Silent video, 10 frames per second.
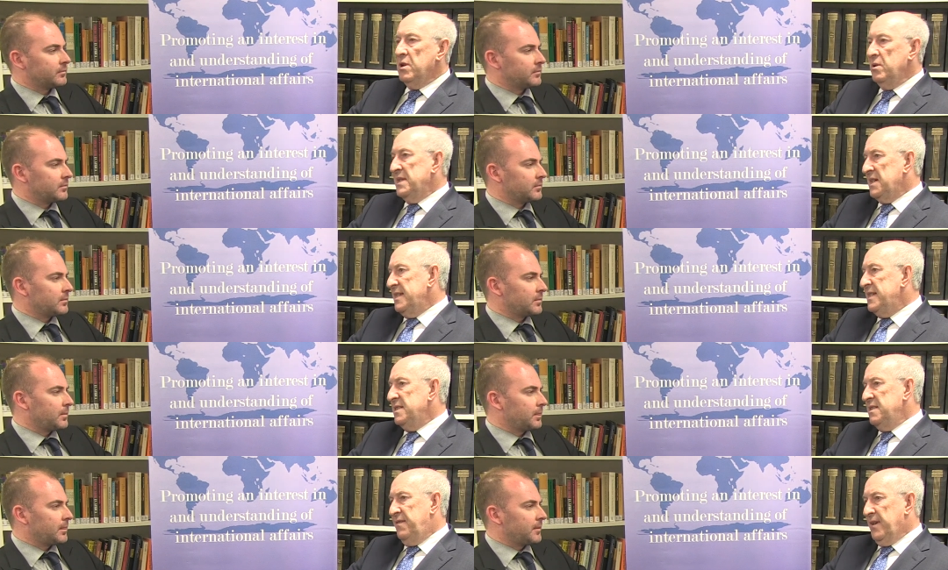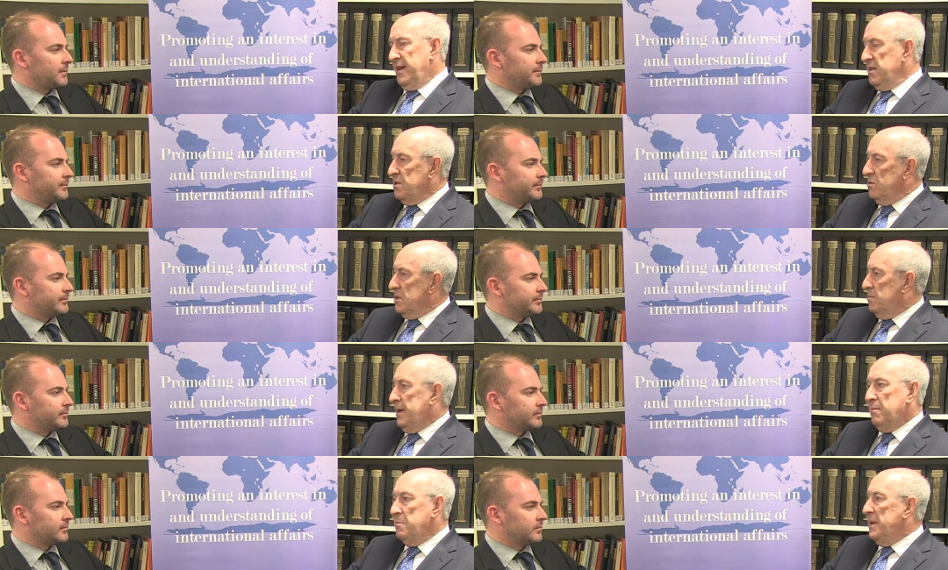Speaker 1: can do is identify the sorts of
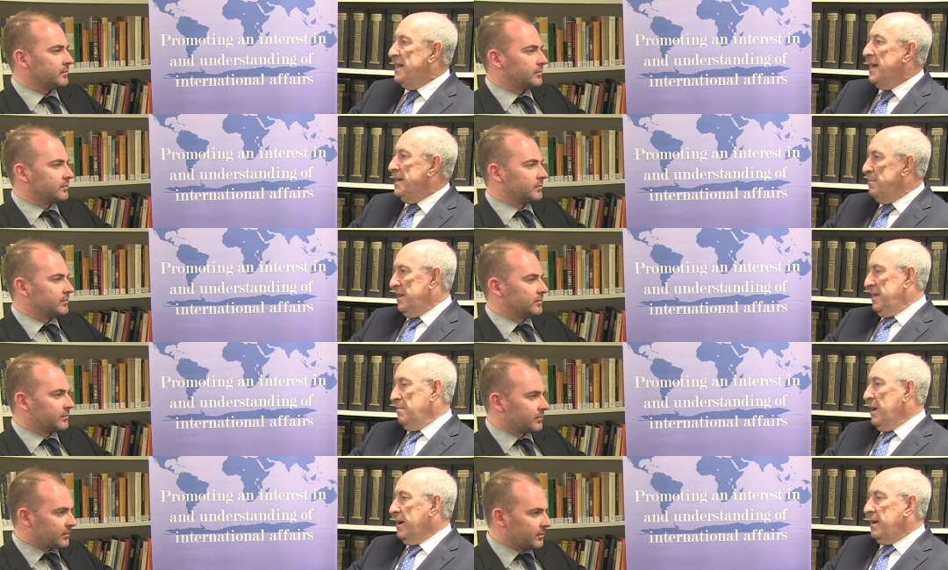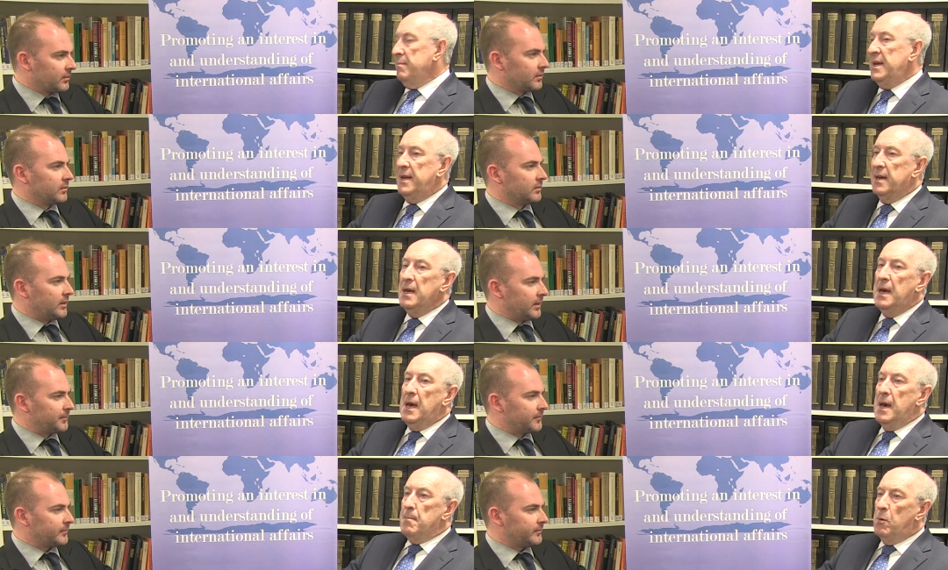people who've been named in the American media. Yeah.
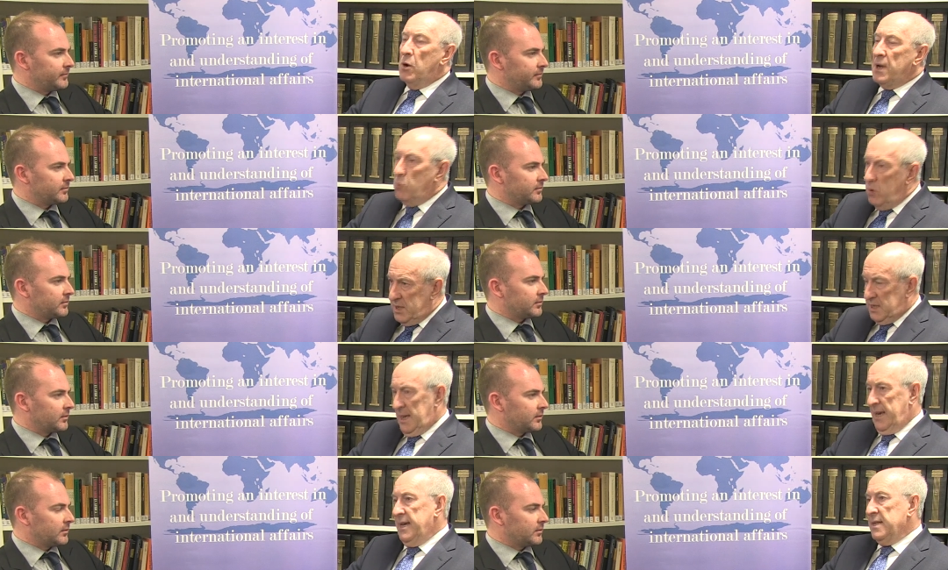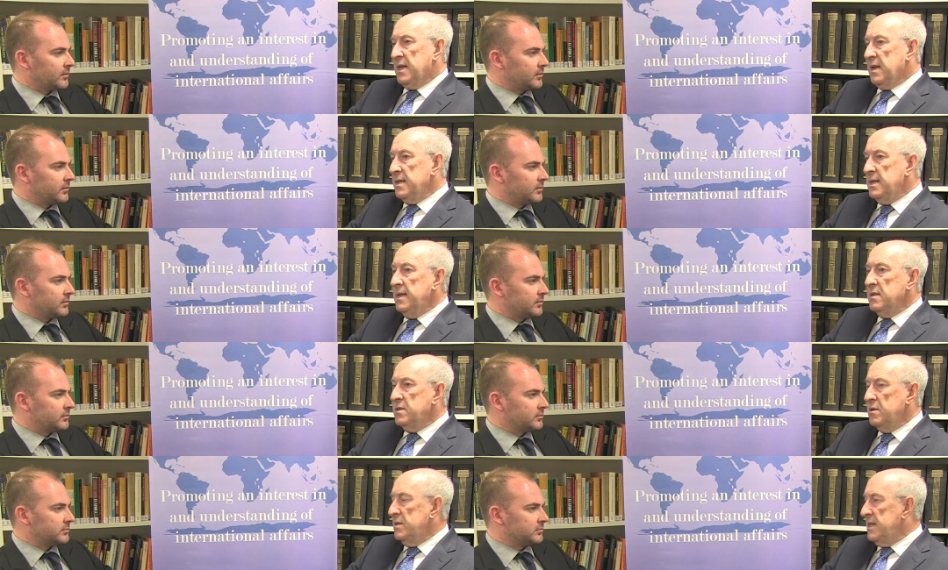But what I would say is that I think the
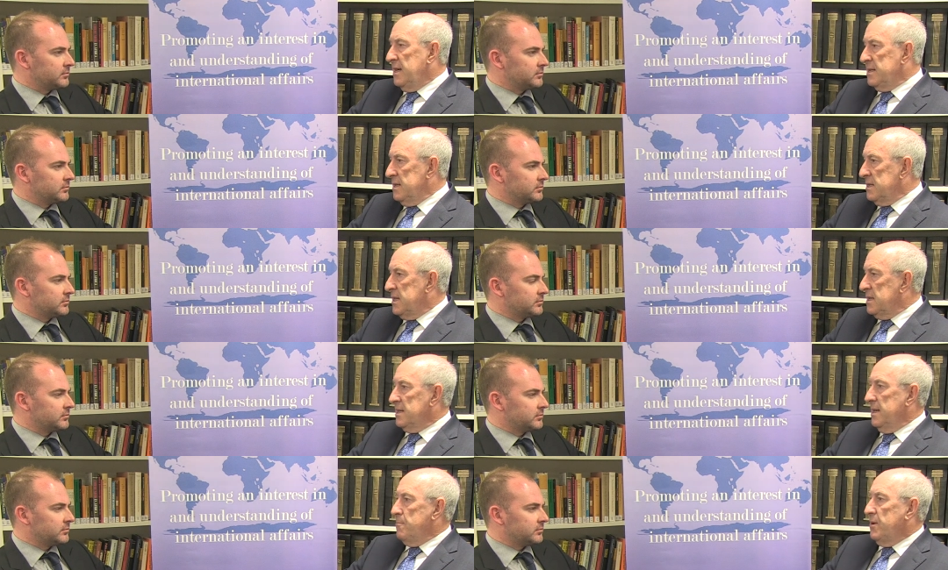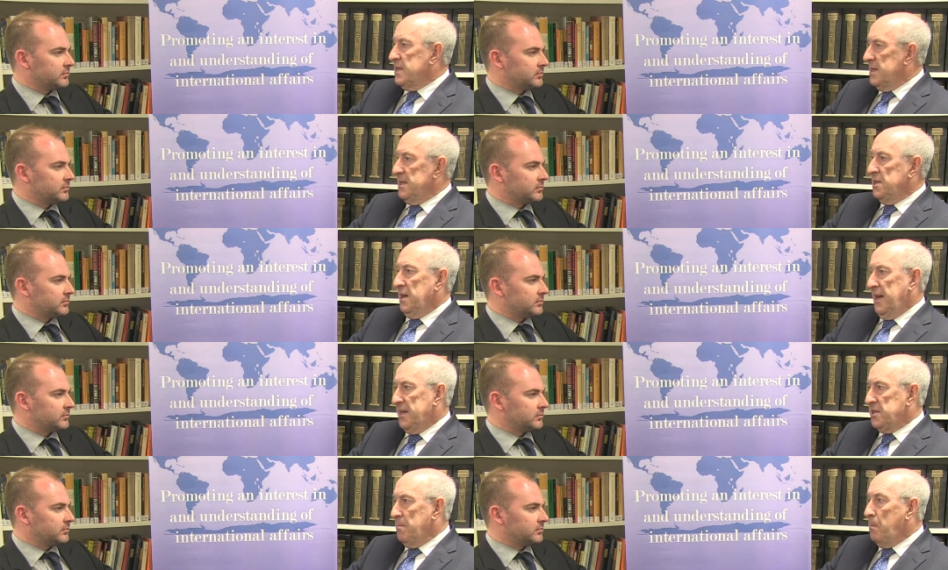2016 presidential
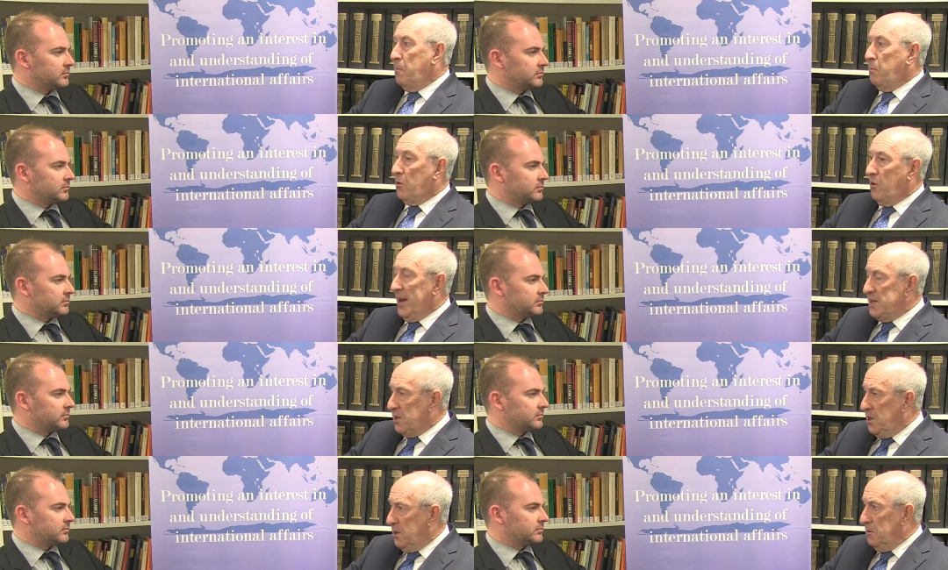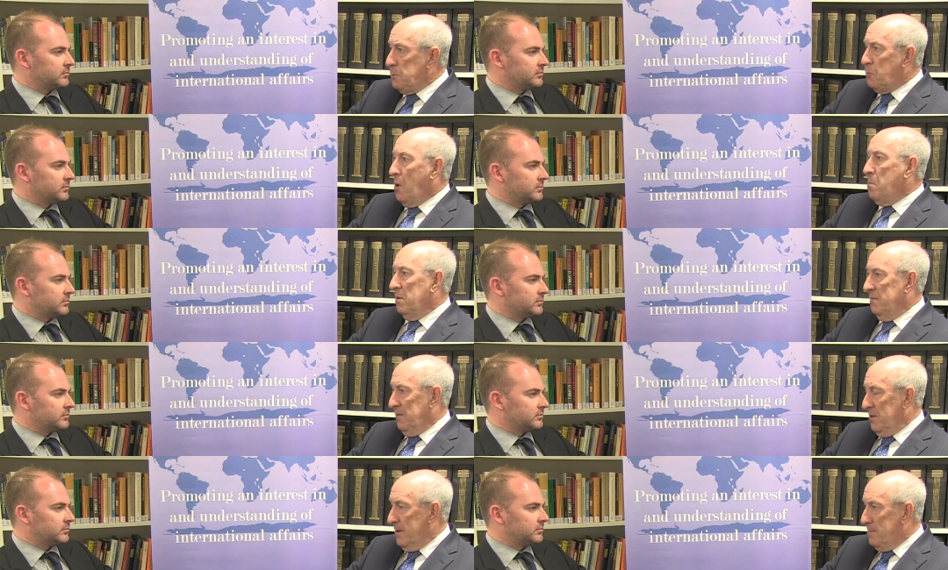election creates a huge problem
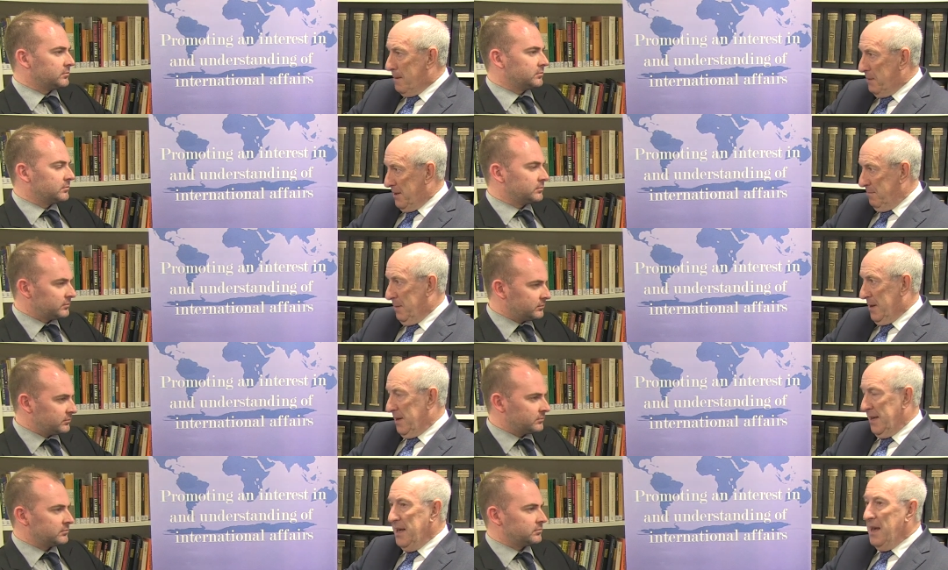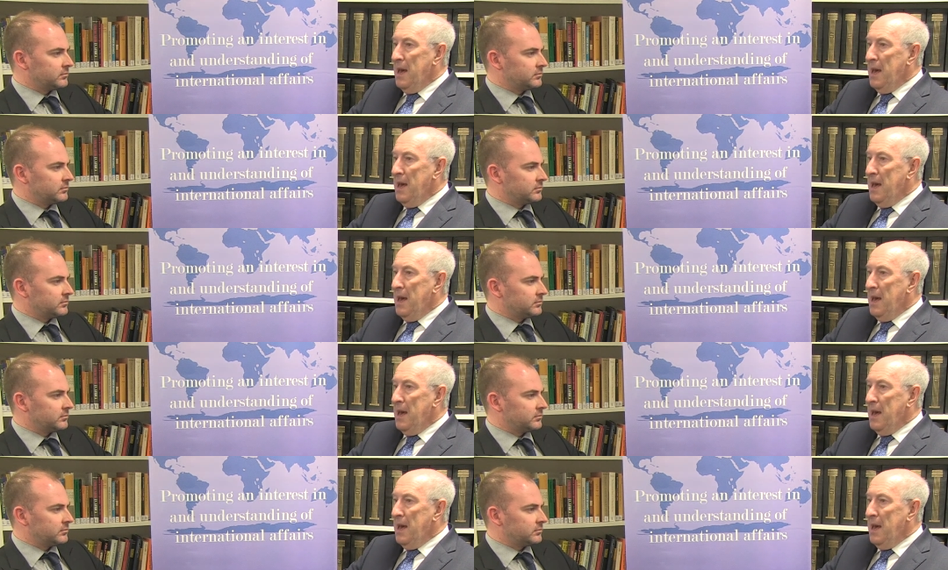for the Republican Party